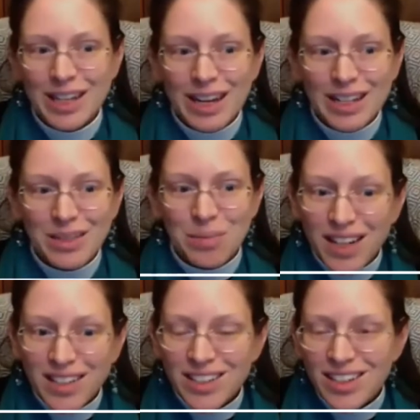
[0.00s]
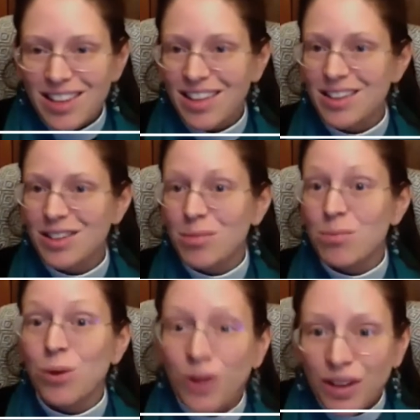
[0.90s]
As a pastor, I think it's the
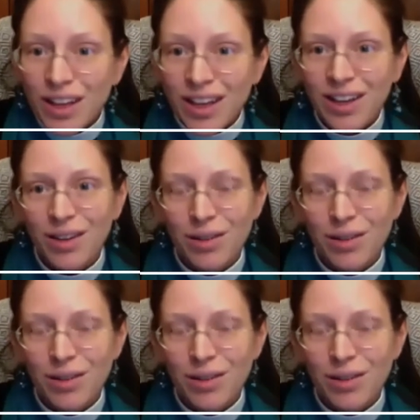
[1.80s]
morally